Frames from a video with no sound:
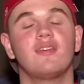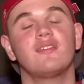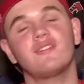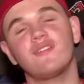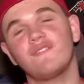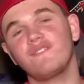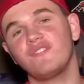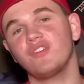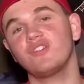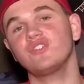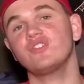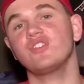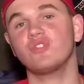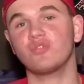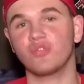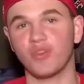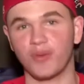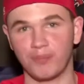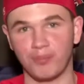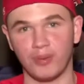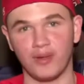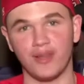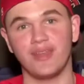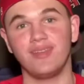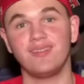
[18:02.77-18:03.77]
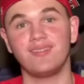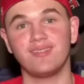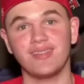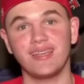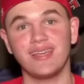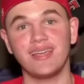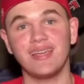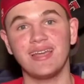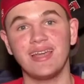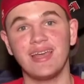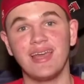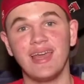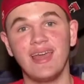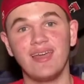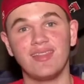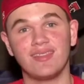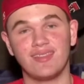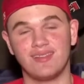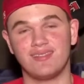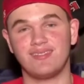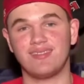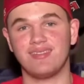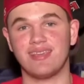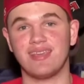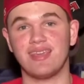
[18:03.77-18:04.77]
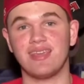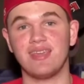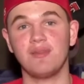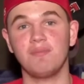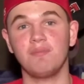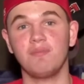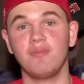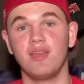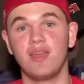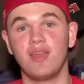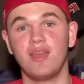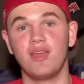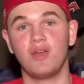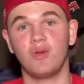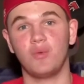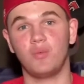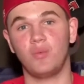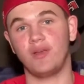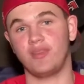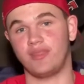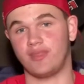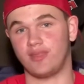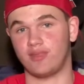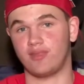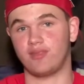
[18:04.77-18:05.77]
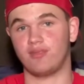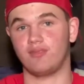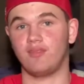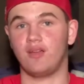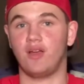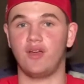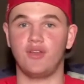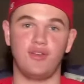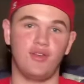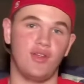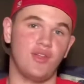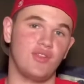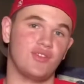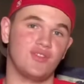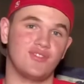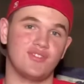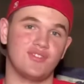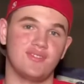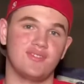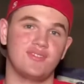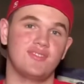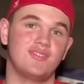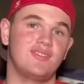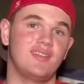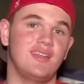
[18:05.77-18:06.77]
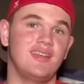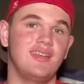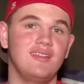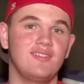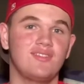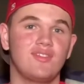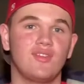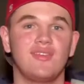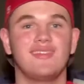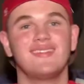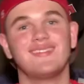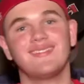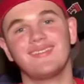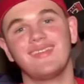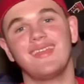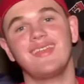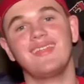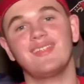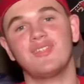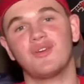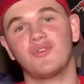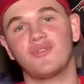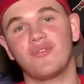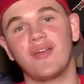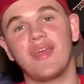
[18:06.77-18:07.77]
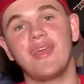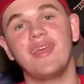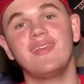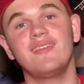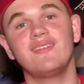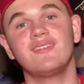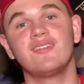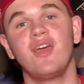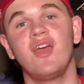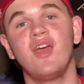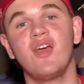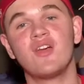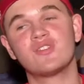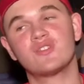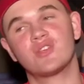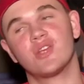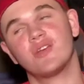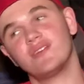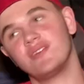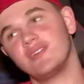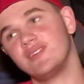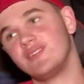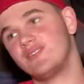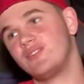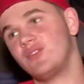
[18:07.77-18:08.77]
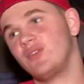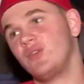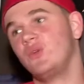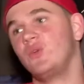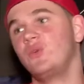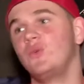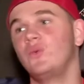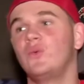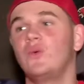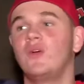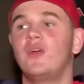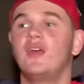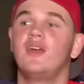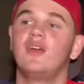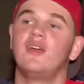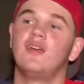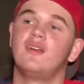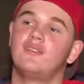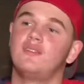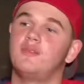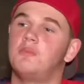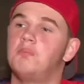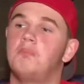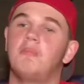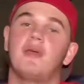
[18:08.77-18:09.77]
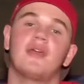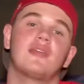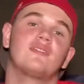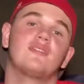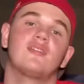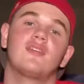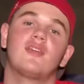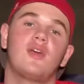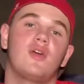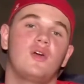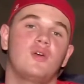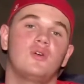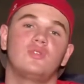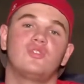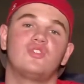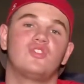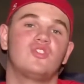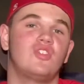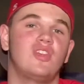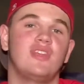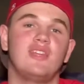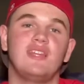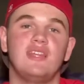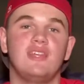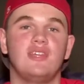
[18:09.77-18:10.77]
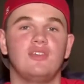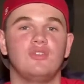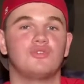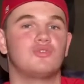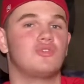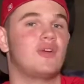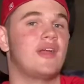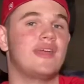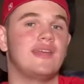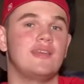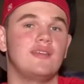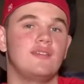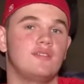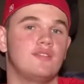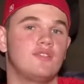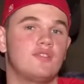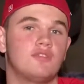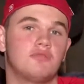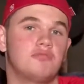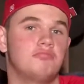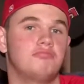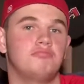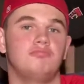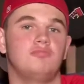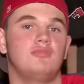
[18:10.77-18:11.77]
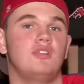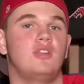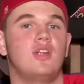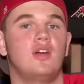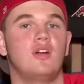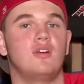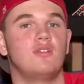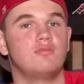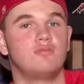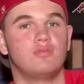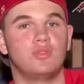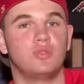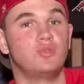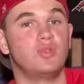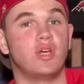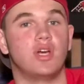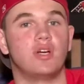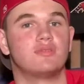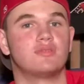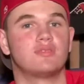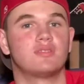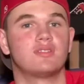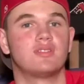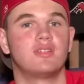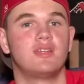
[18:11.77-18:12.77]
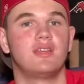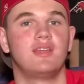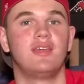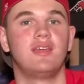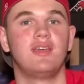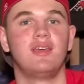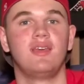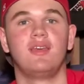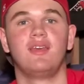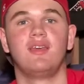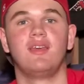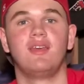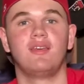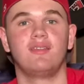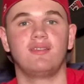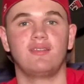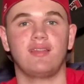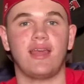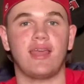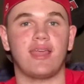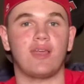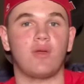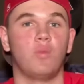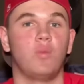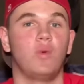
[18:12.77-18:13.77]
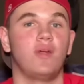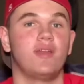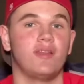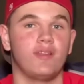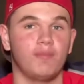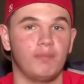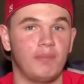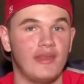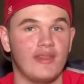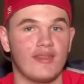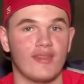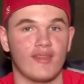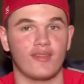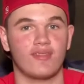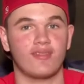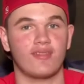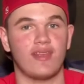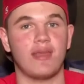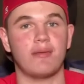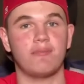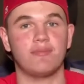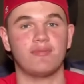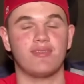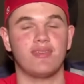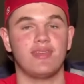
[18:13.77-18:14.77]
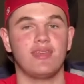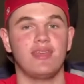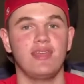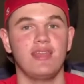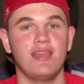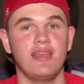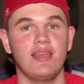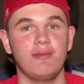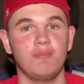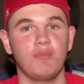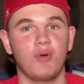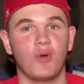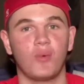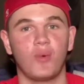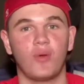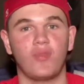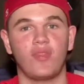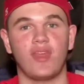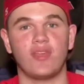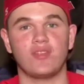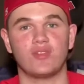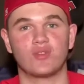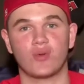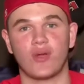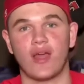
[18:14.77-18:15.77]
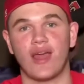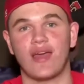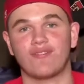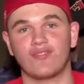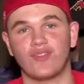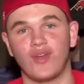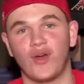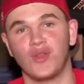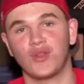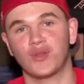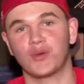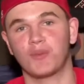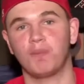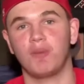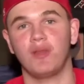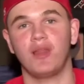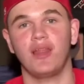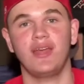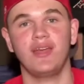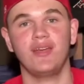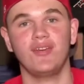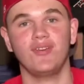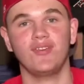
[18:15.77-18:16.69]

if you're just replacing the team with another city, so let's say the Rays turn into the Mexico City Rays, who knows? Would it be the same team, or would they draft other players?